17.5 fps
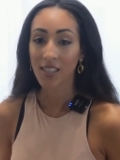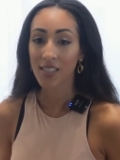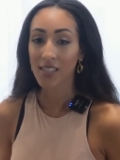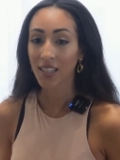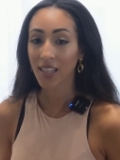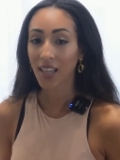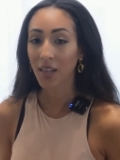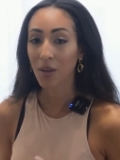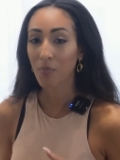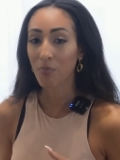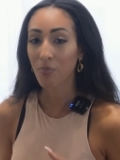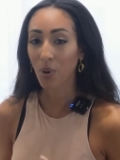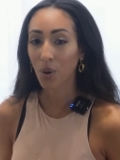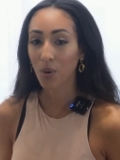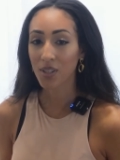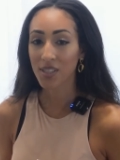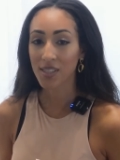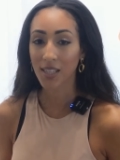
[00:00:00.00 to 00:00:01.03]
to get
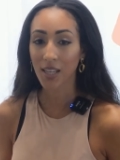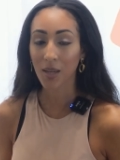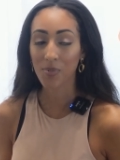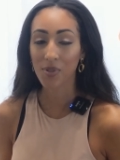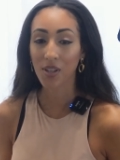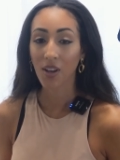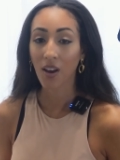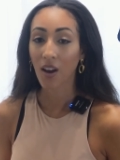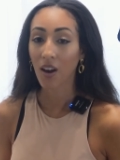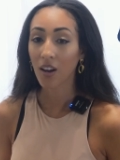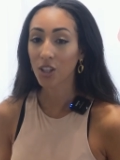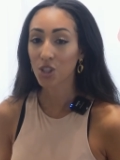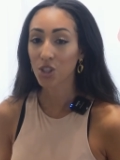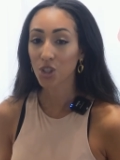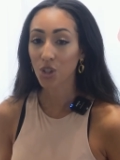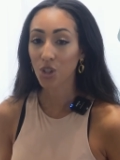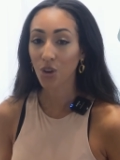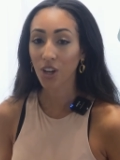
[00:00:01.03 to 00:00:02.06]
bonus tips on
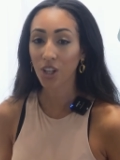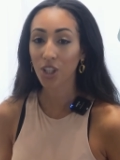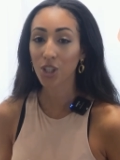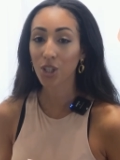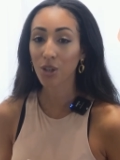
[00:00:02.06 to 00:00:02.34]
ensuring